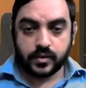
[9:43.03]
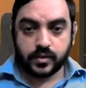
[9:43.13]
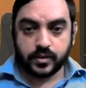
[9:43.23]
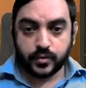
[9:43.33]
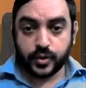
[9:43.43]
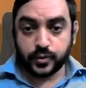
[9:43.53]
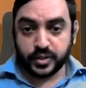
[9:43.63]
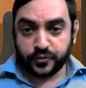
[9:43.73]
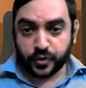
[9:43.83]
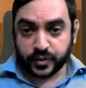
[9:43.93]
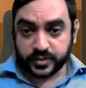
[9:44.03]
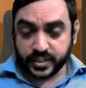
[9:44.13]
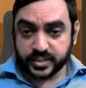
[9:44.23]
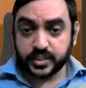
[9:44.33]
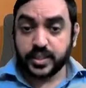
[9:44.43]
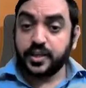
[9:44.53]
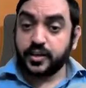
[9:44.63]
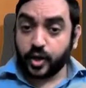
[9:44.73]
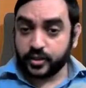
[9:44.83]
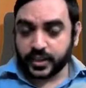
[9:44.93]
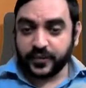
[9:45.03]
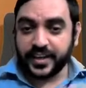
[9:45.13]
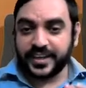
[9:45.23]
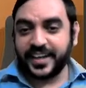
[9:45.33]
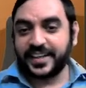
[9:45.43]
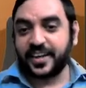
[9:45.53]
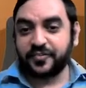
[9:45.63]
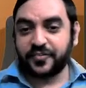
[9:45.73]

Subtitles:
So 1, 2, 3, 4, 5, 6, not 7, 8, 9, 10.